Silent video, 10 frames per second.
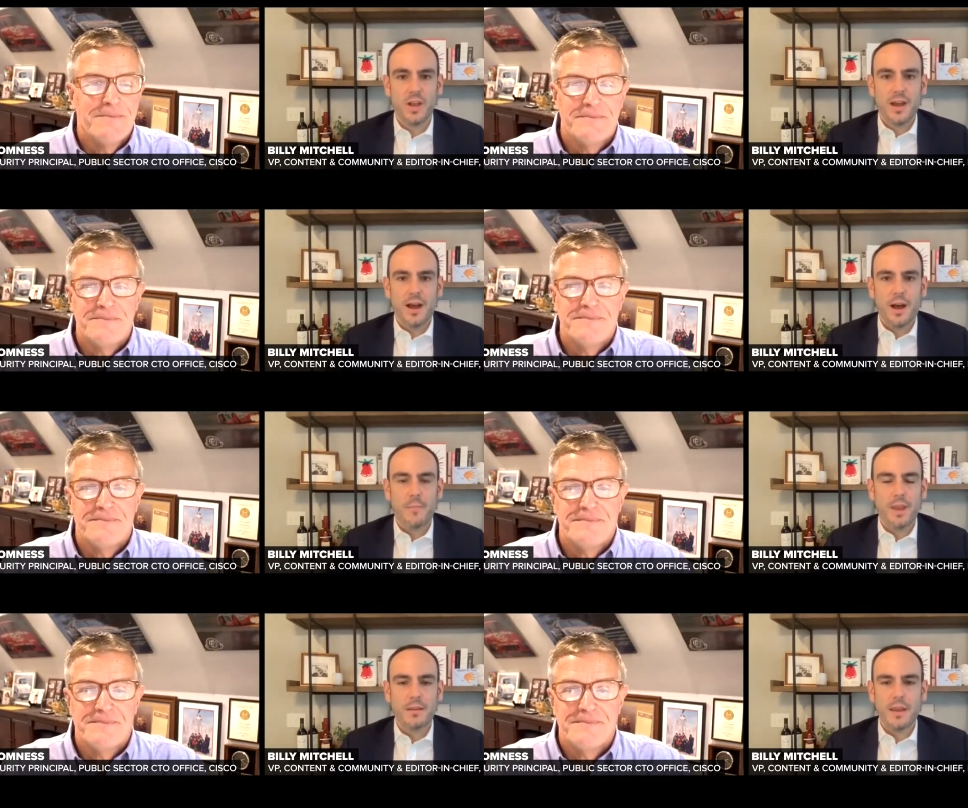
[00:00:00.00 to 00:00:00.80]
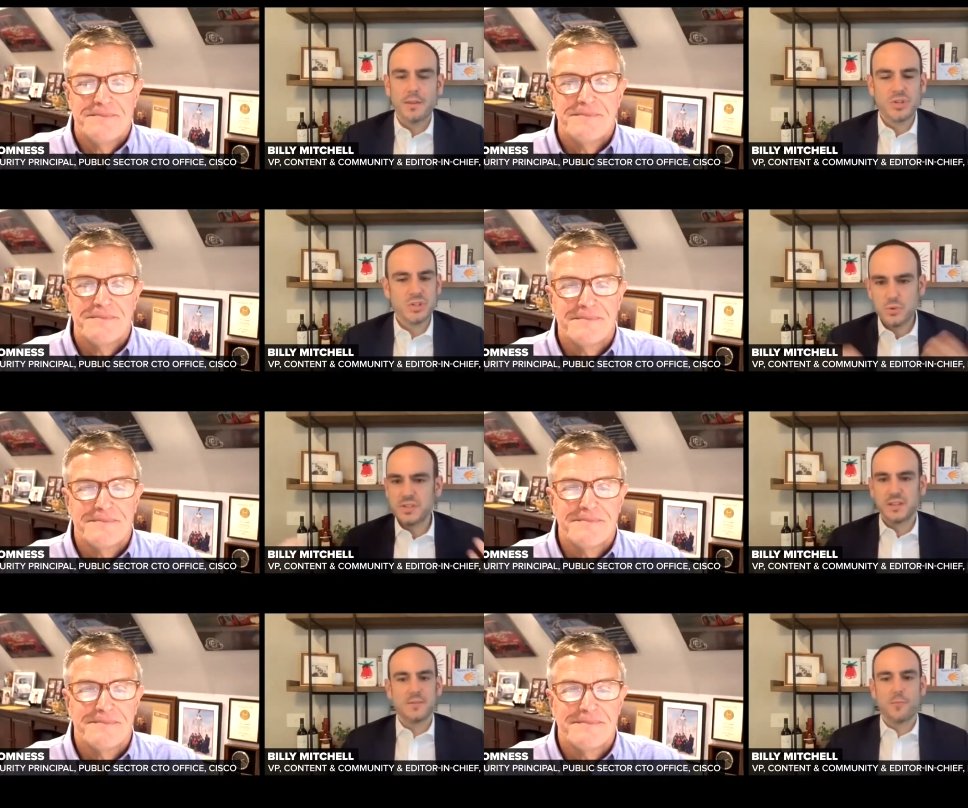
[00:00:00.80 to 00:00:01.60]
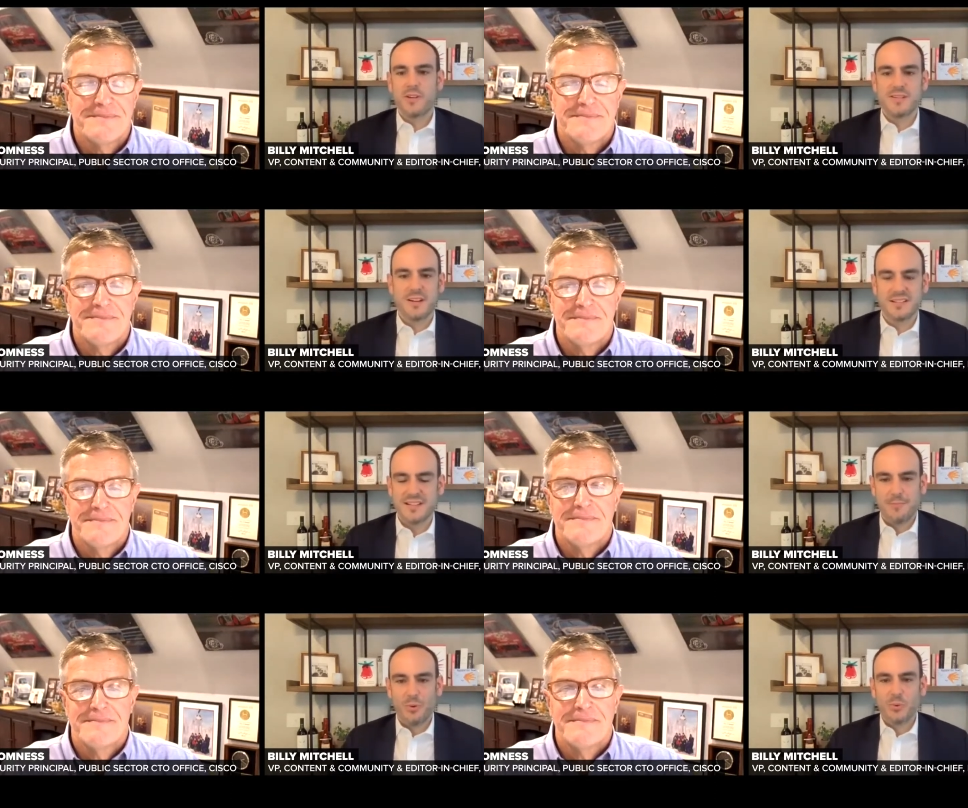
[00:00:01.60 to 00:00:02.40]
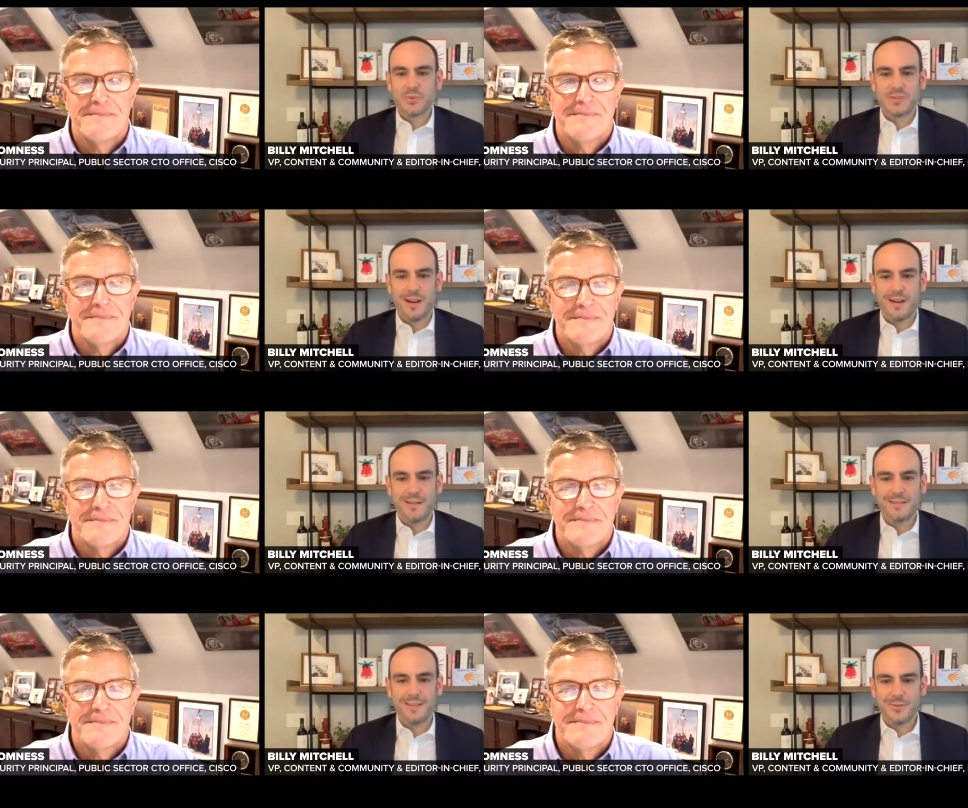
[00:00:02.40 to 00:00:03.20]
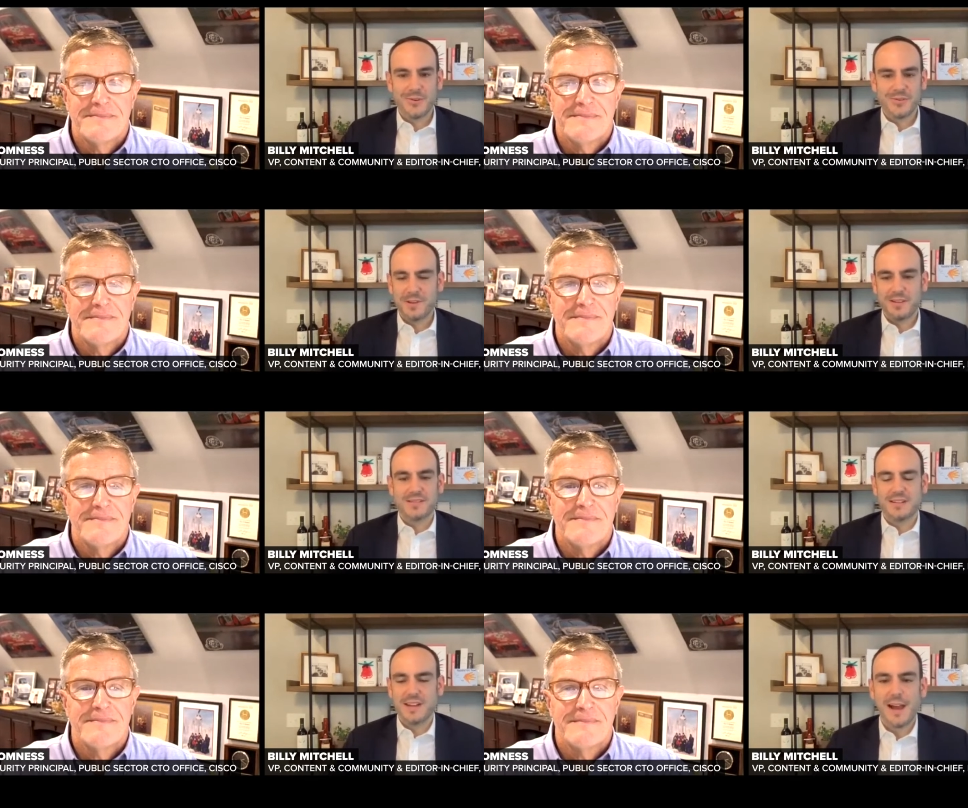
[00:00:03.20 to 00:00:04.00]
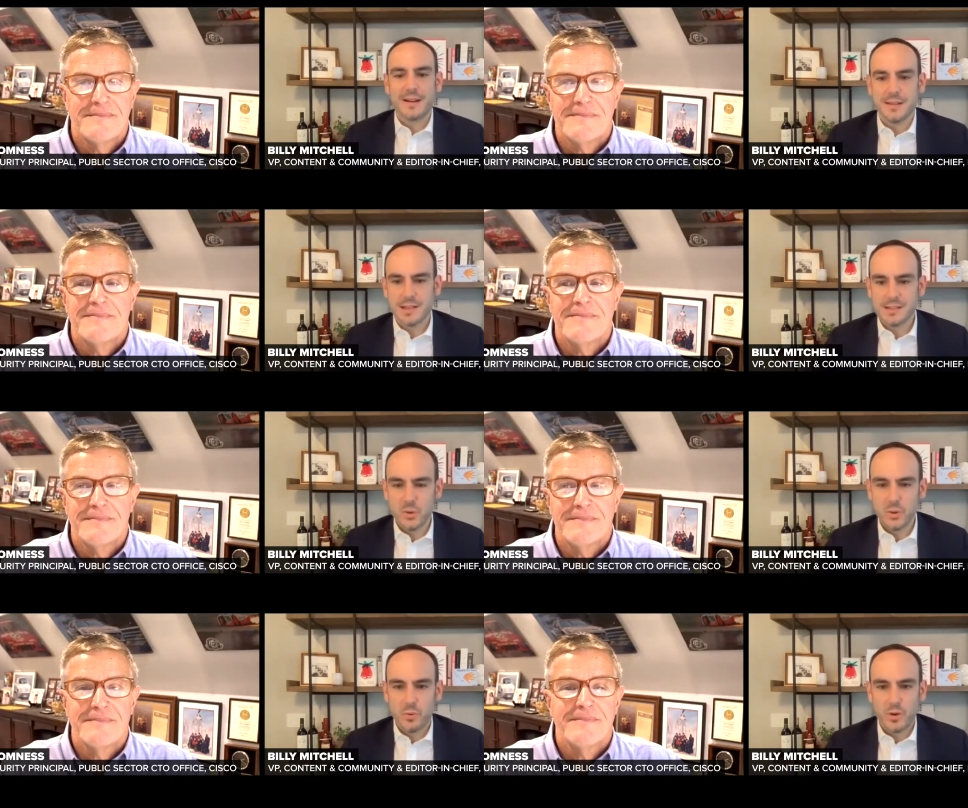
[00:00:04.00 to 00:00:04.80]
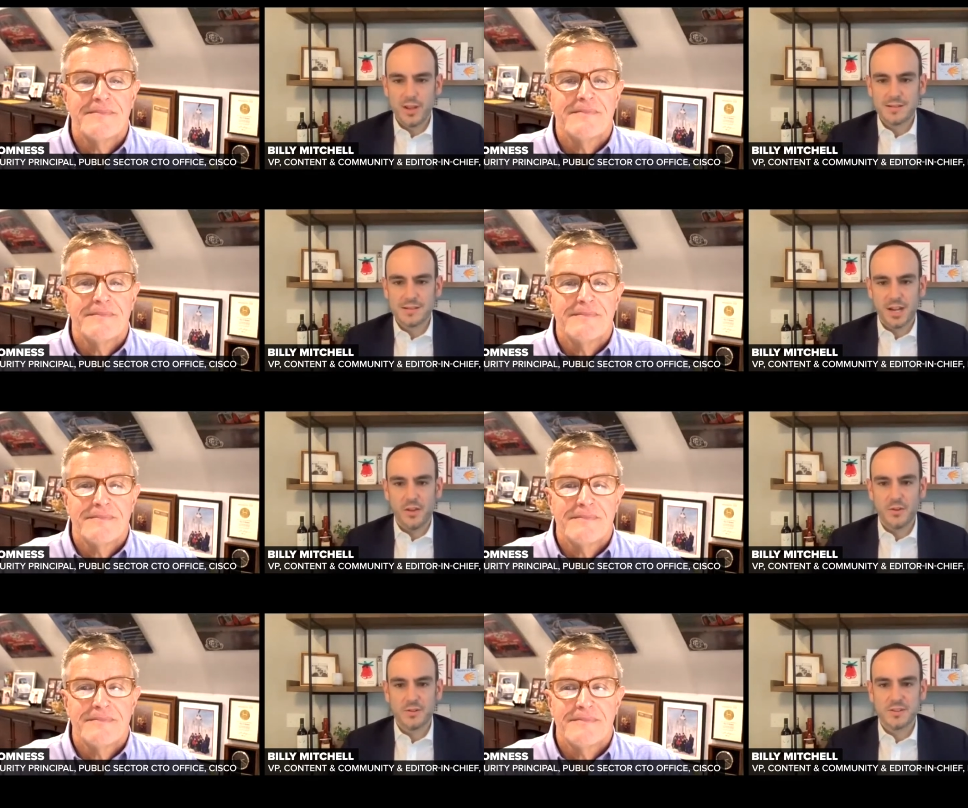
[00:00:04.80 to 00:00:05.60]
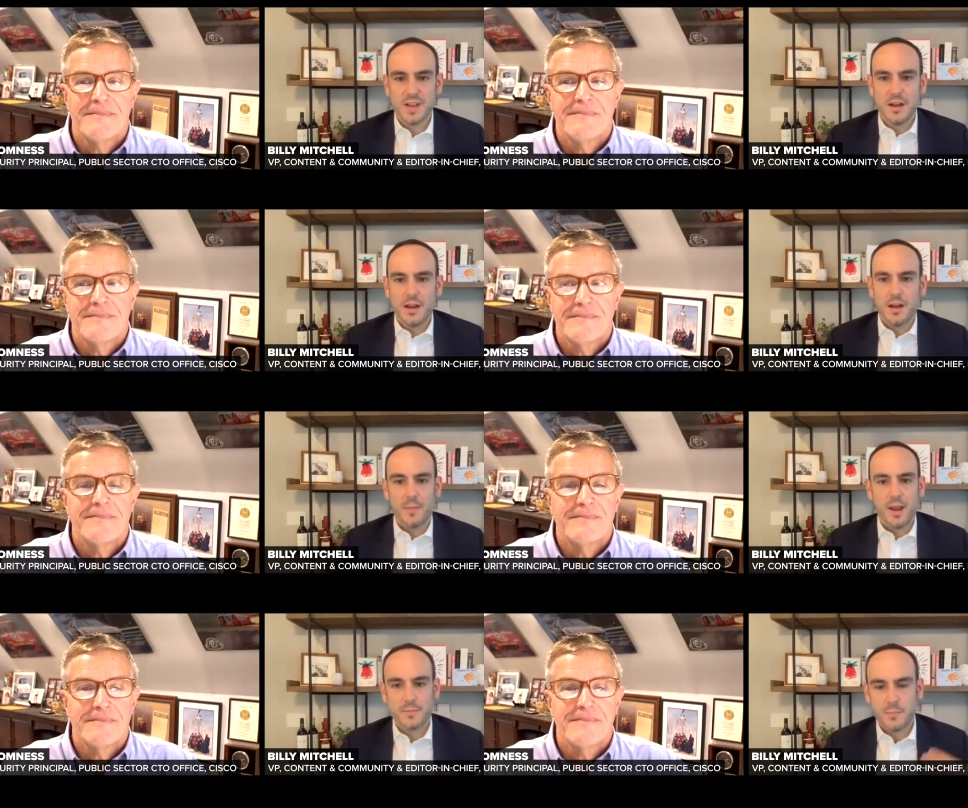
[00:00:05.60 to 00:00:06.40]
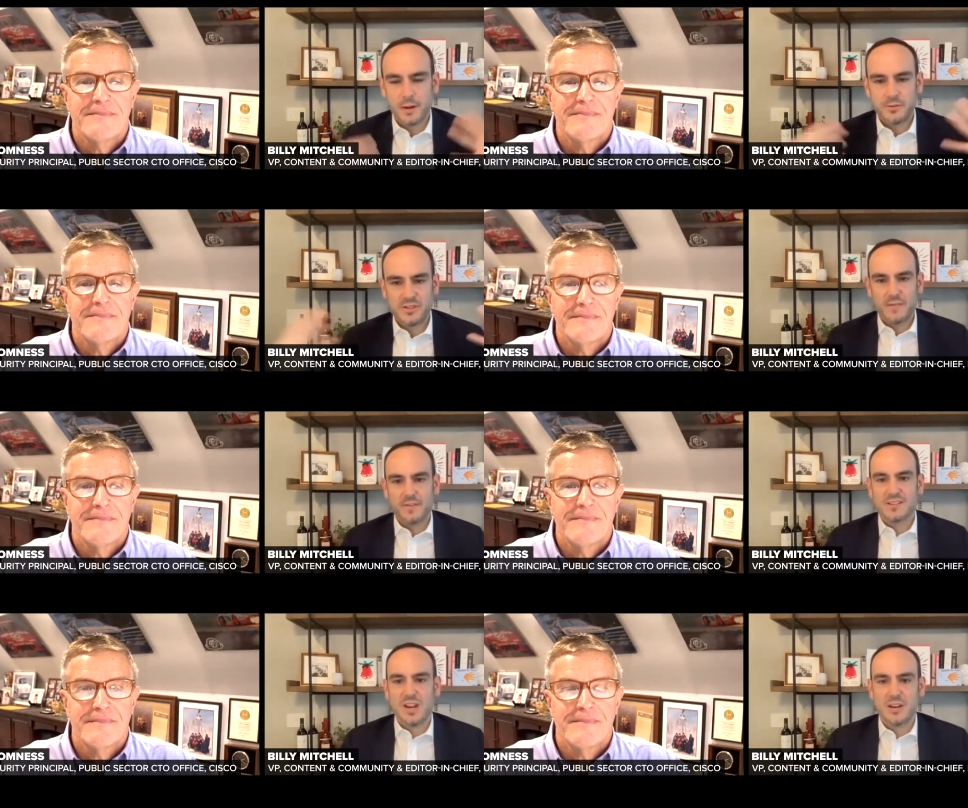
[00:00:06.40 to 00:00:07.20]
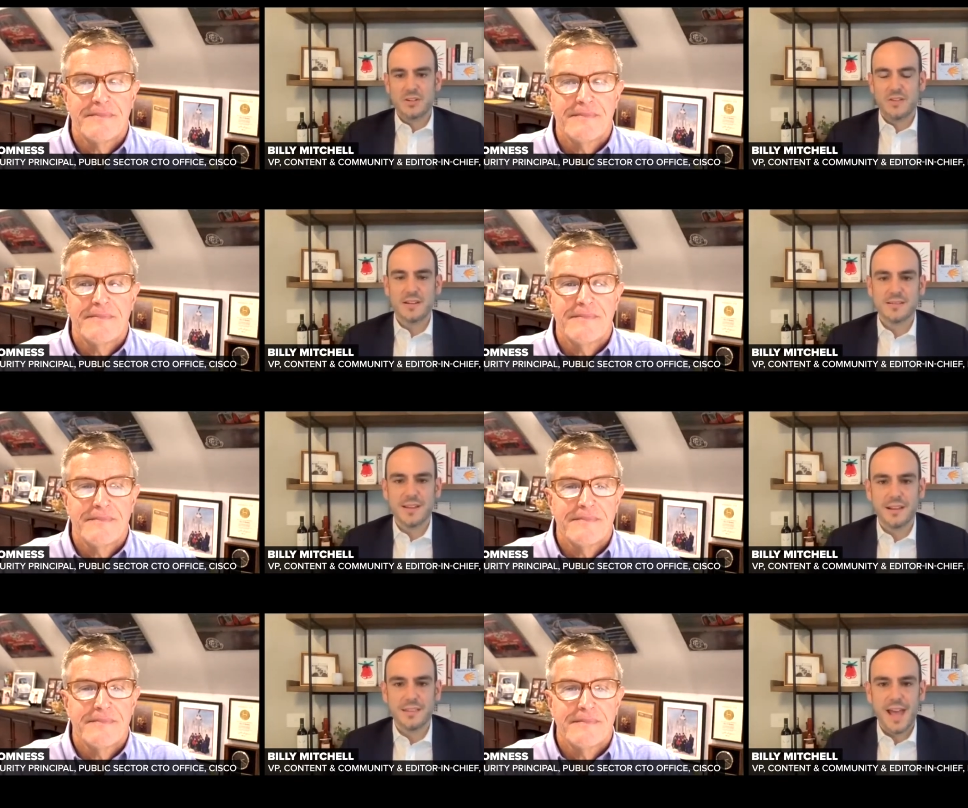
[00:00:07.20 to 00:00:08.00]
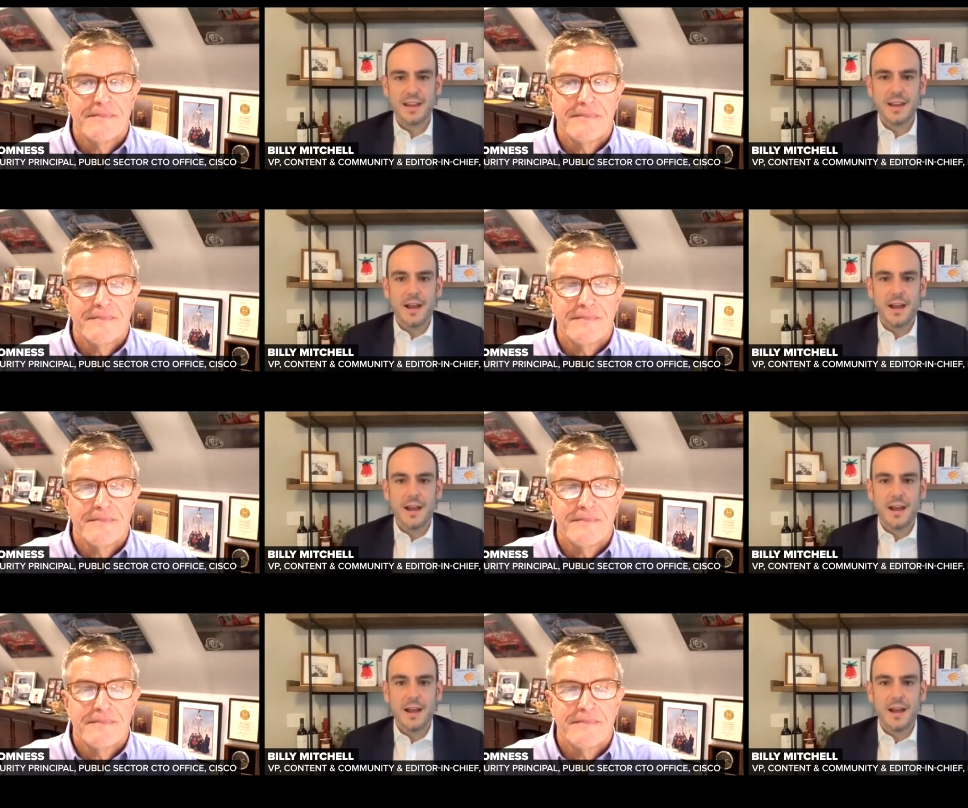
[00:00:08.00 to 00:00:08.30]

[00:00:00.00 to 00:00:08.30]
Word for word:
Speaker 1: Um, and, and just using some recent examples, uh, there, there's been these attacks like SolarWinds and others on my, Microsoft Exchange and things like that.